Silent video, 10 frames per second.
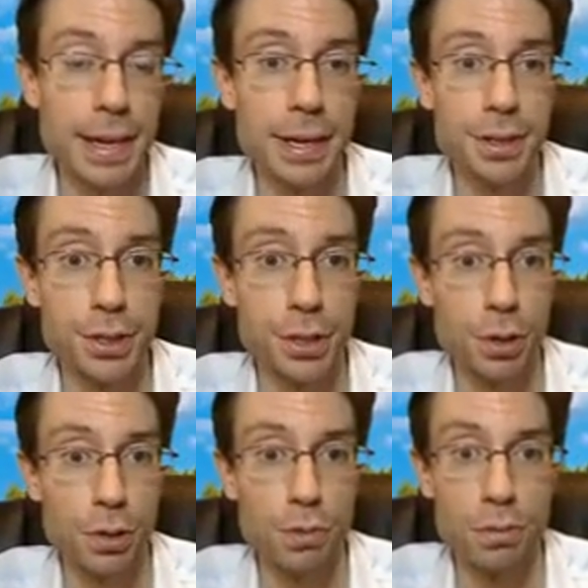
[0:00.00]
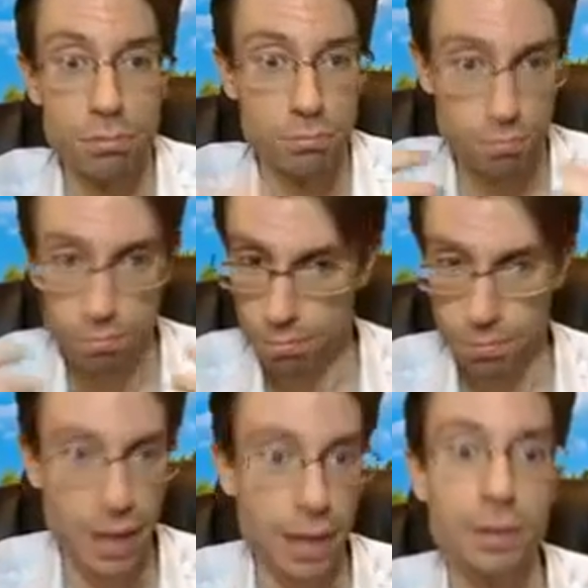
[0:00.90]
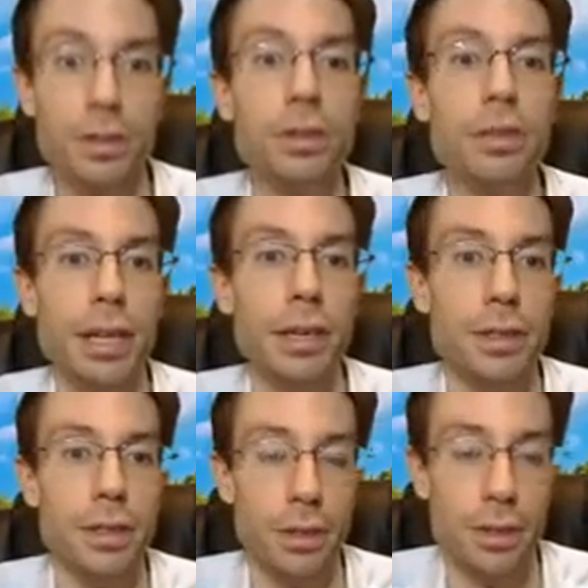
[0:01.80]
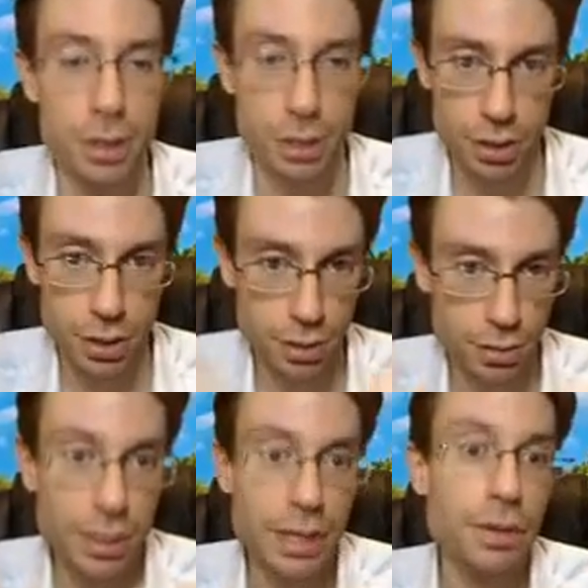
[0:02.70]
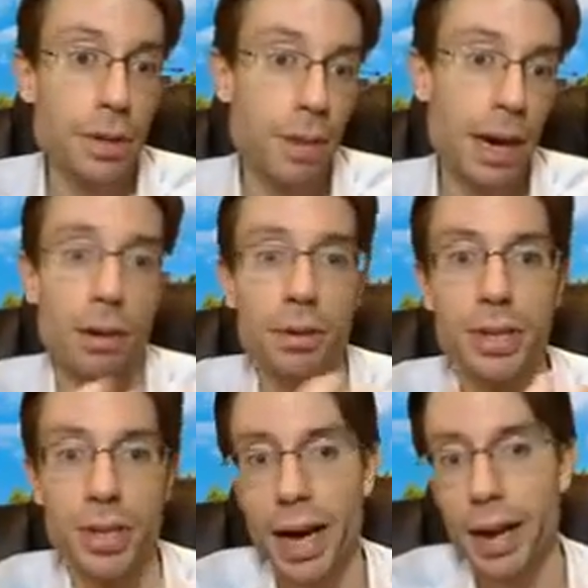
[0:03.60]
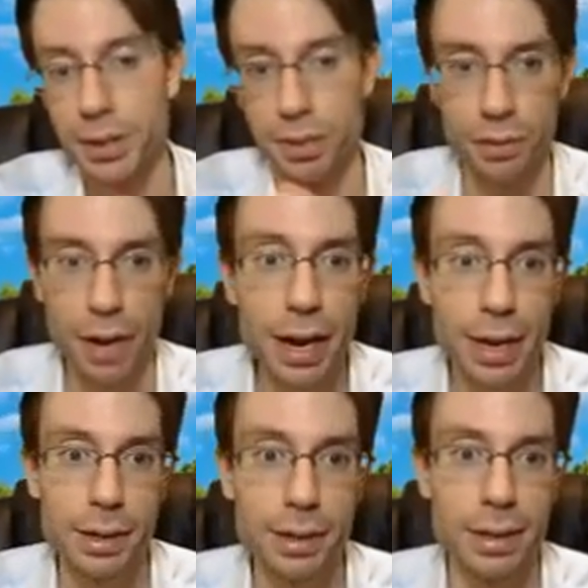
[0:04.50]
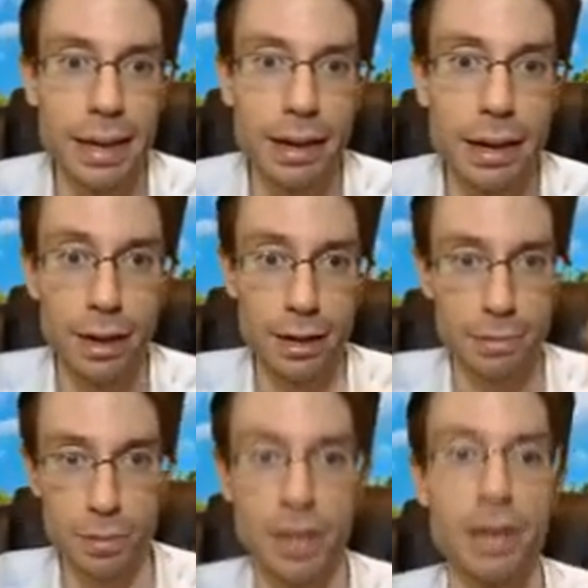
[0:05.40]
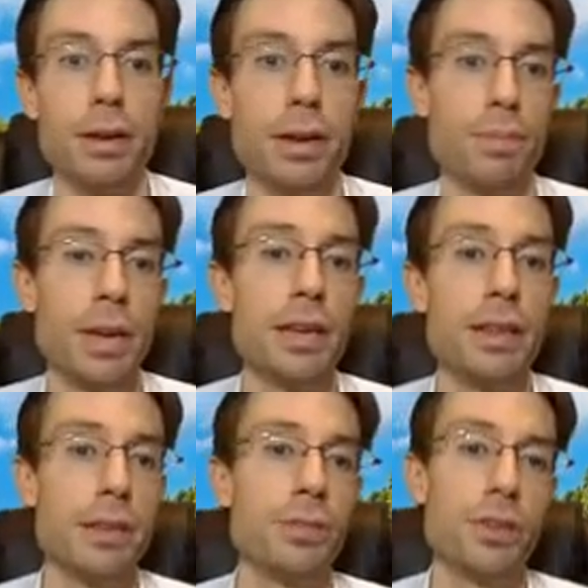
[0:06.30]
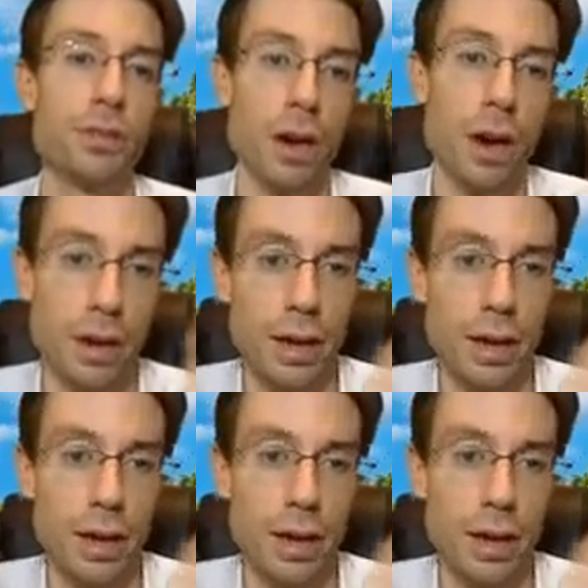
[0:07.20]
And so hallelujah, just giving power to that as a fact that I am made in the image of God.